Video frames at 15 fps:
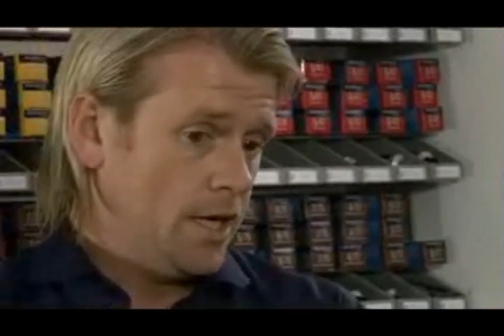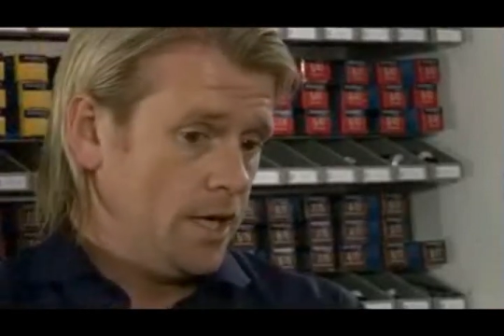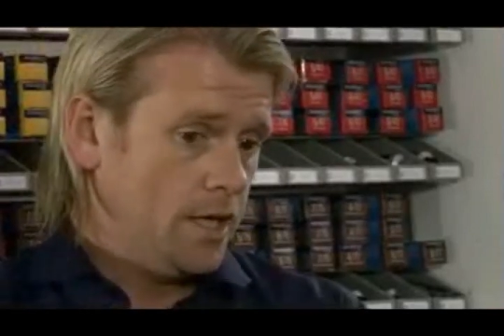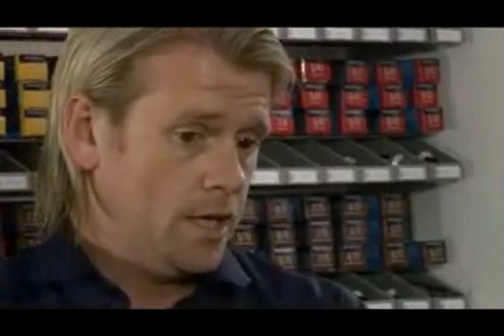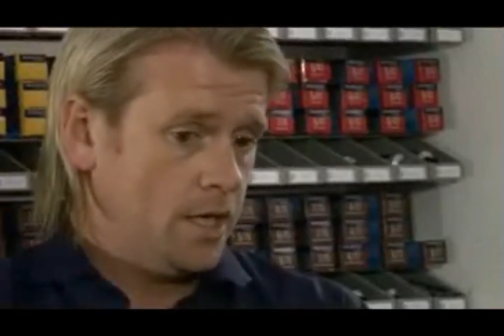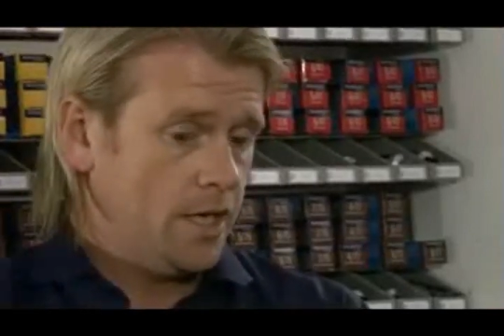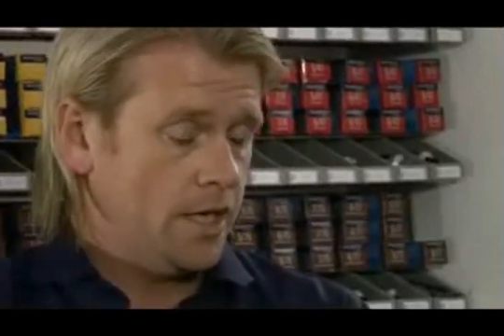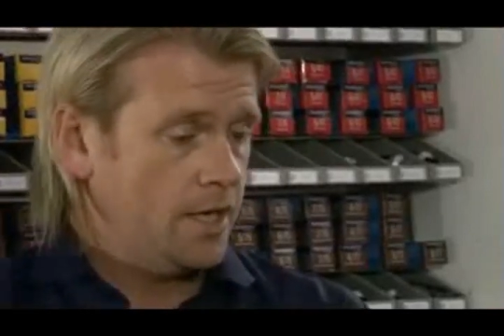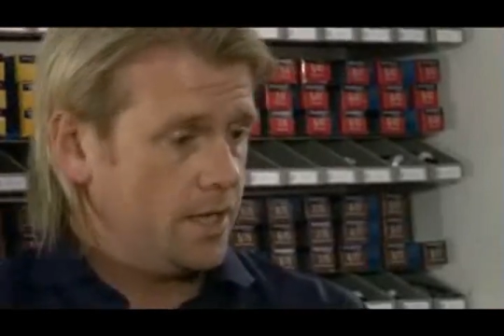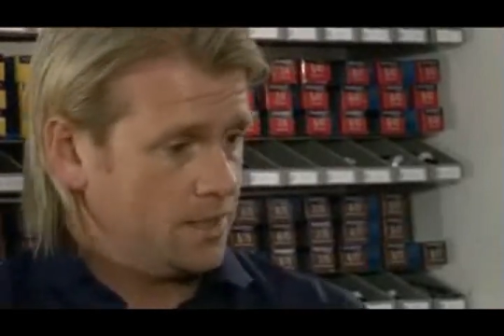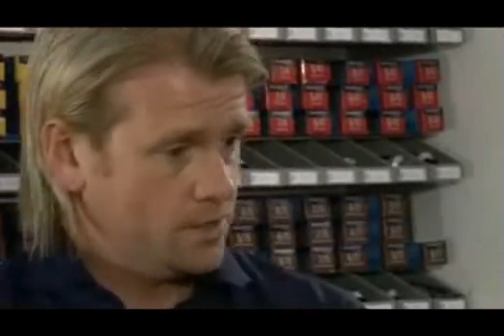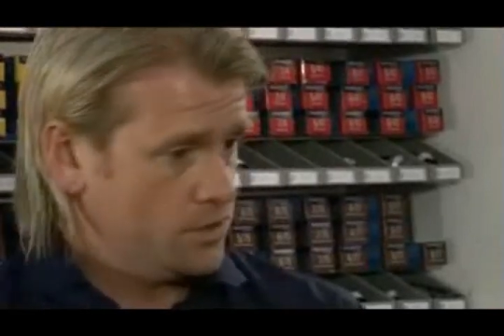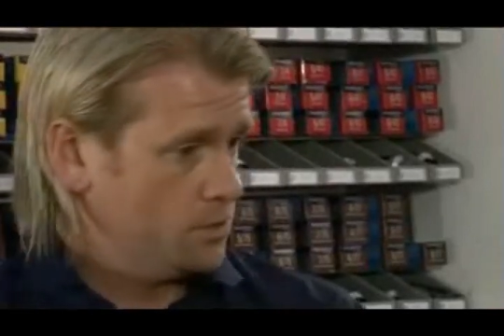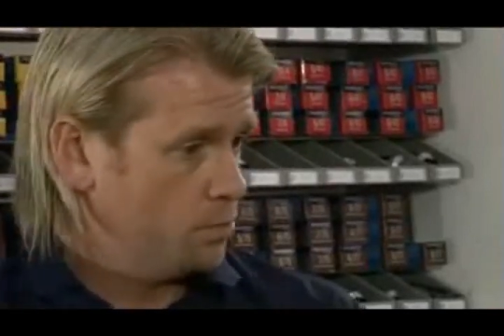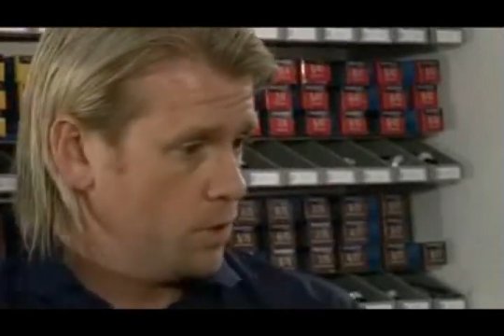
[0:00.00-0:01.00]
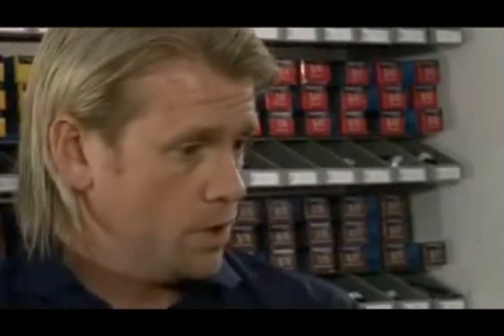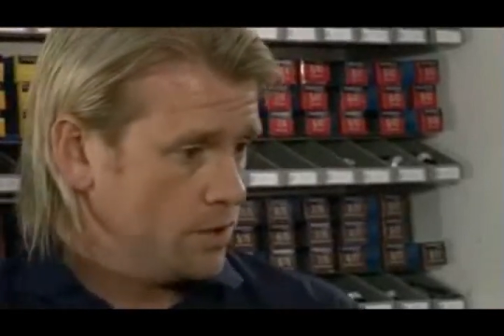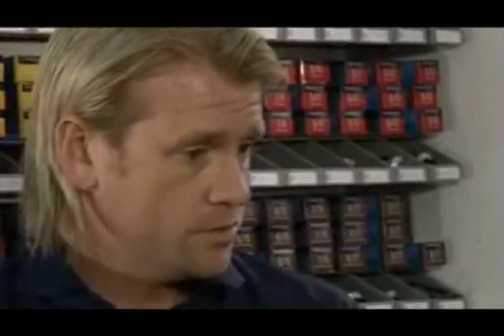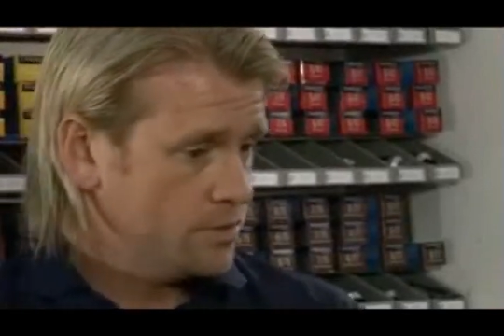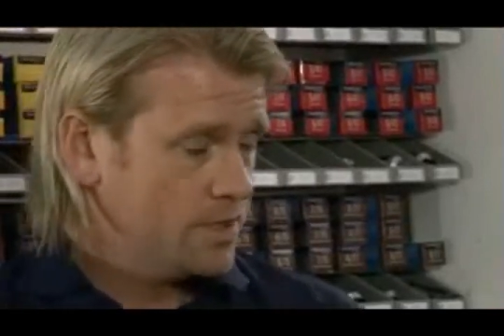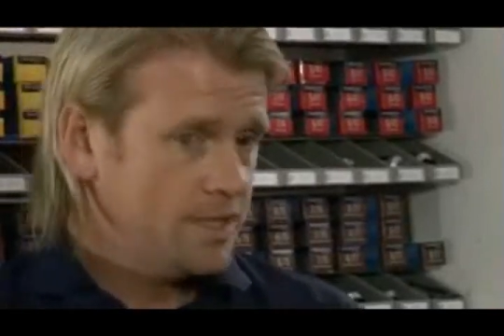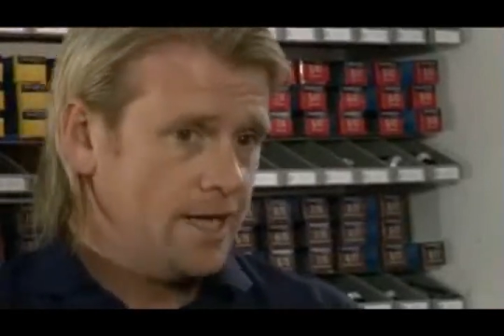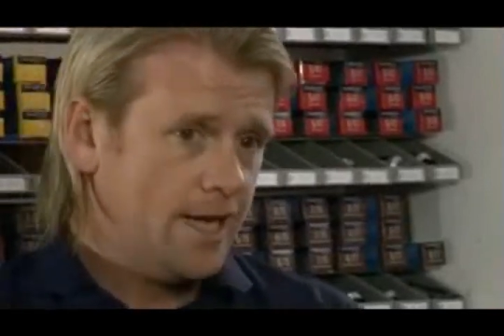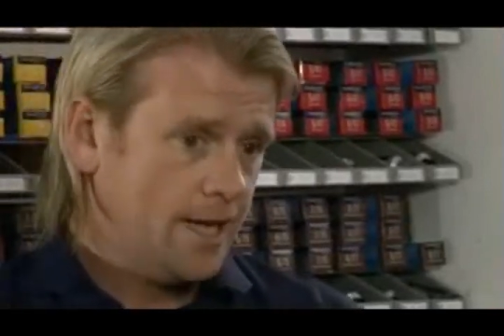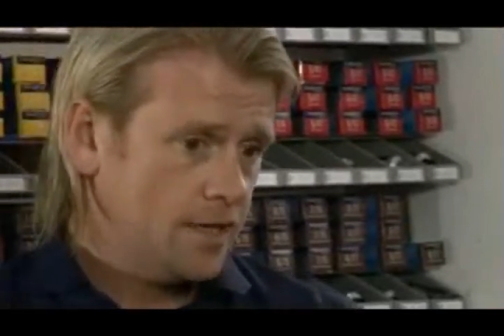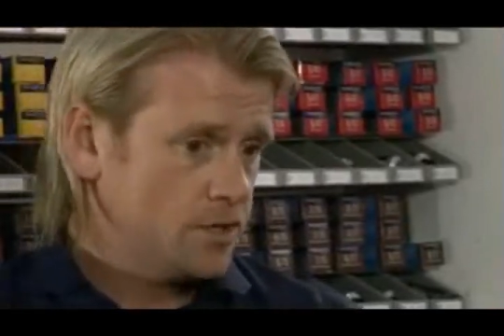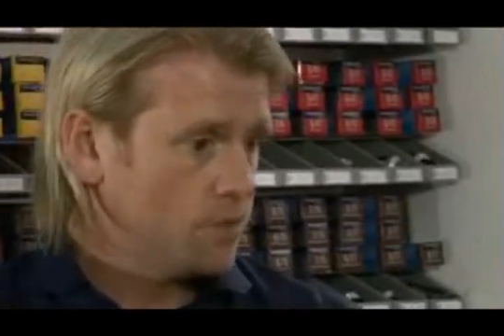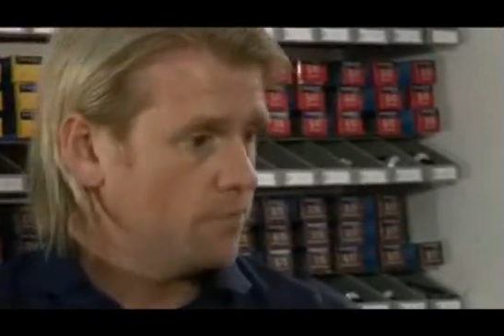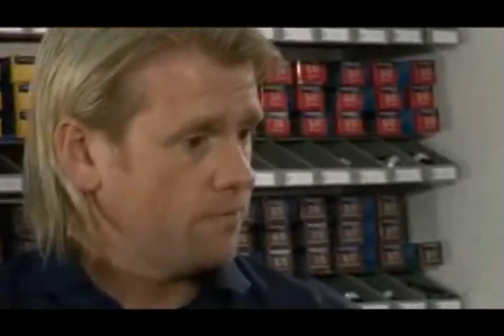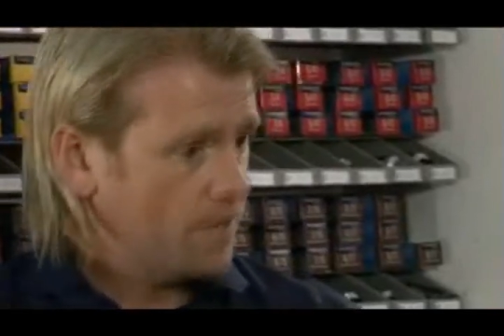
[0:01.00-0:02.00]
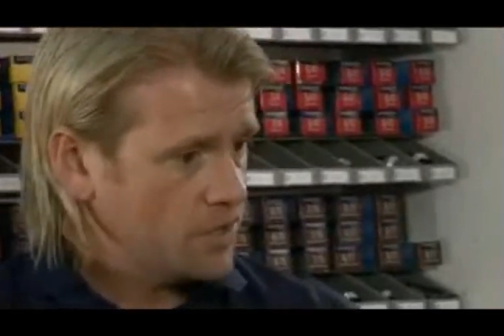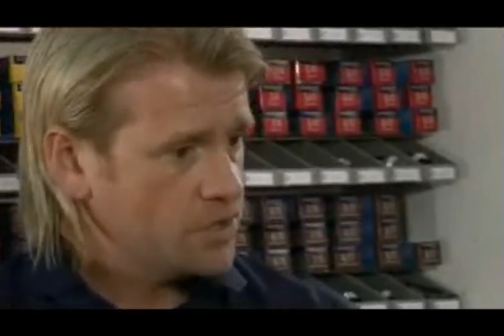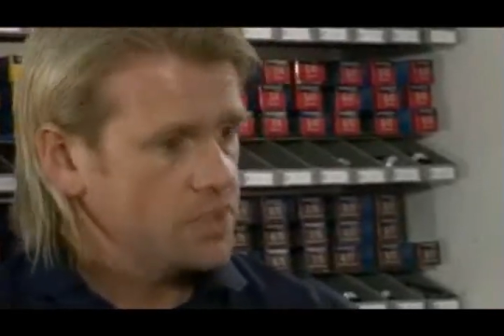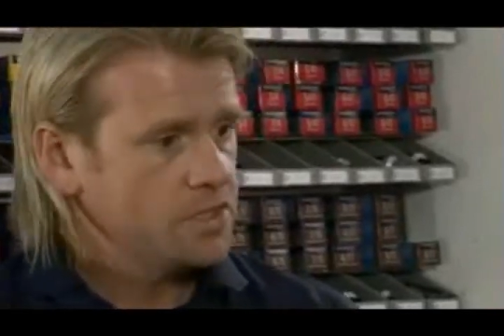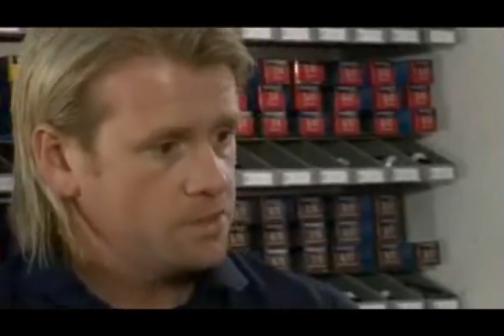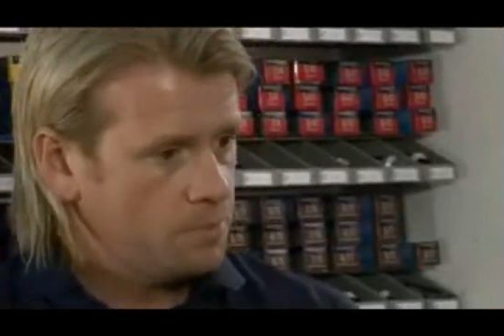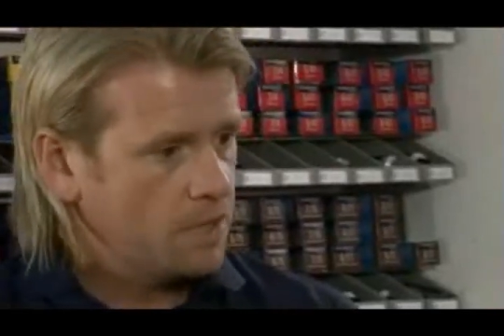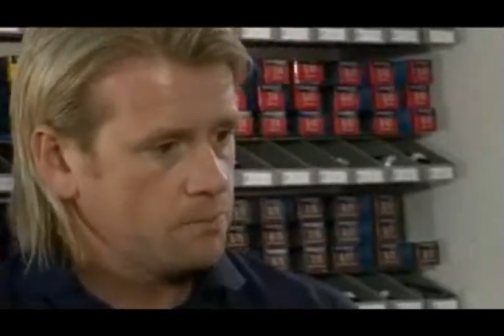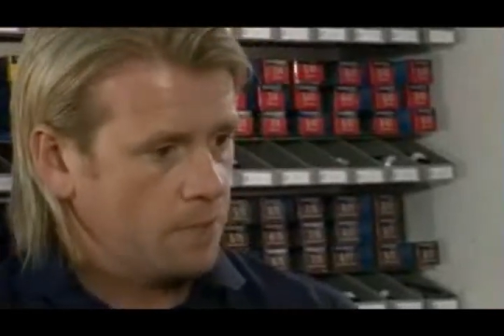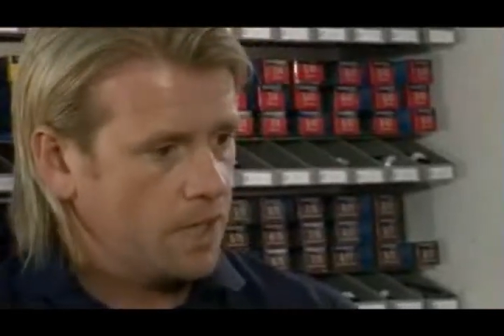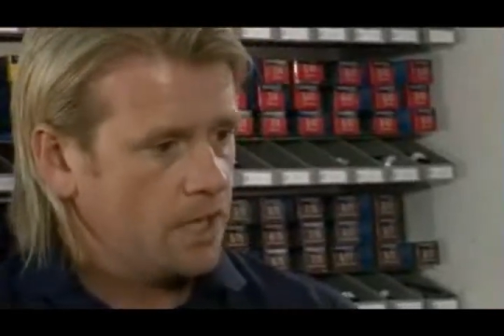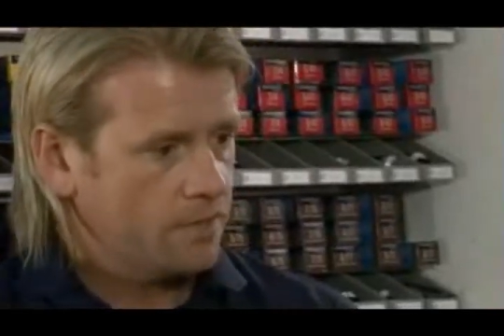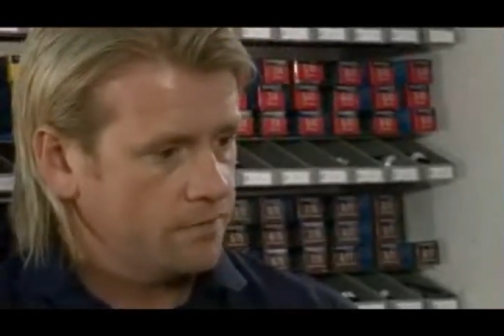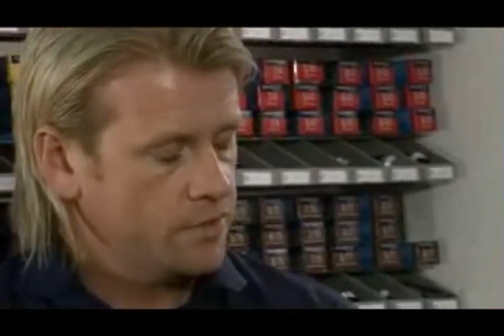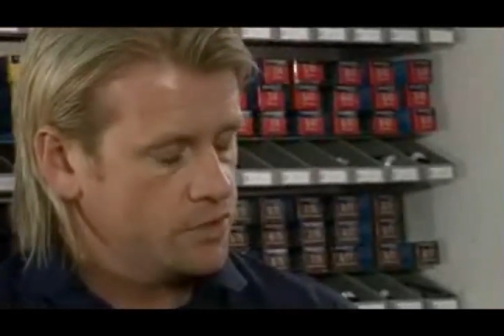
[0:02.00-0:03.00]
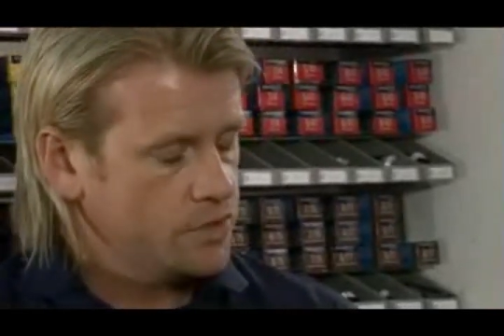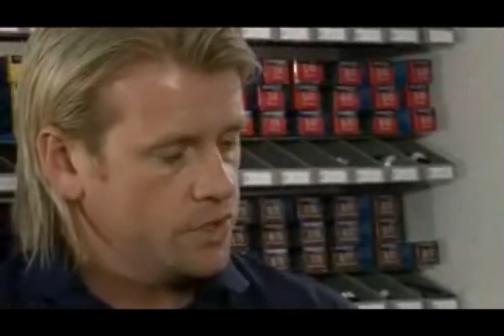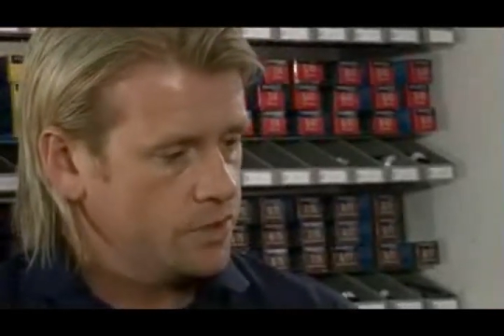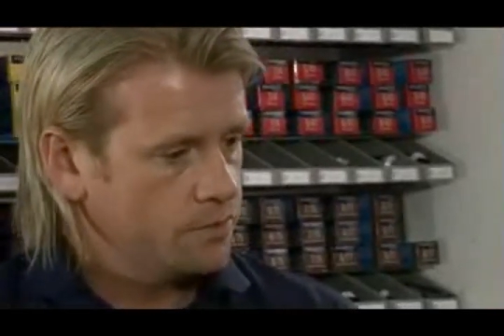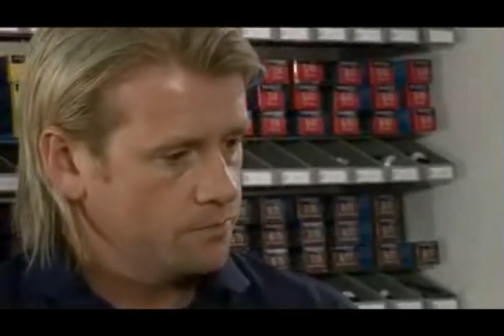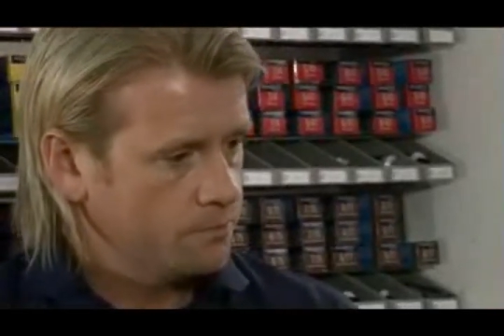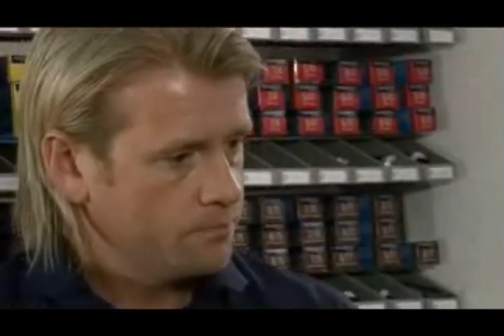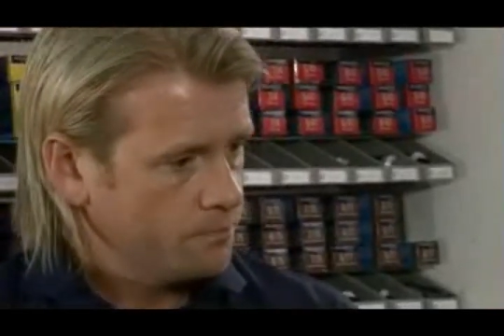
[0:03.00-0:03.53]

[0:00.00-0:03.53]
enhance the blonde, yeah, so fashion is a big part of it too.